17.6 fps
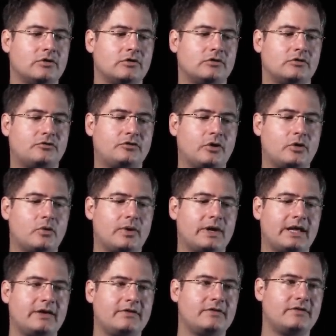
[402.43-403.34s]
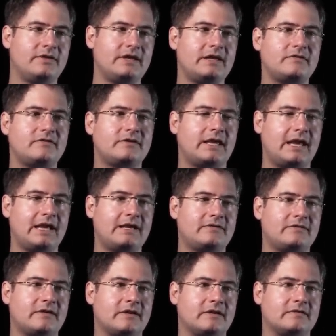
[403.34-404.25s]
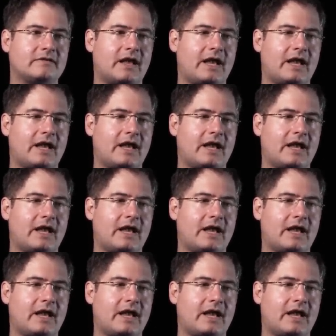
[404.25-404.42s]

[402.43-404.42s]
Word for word: So in these cases,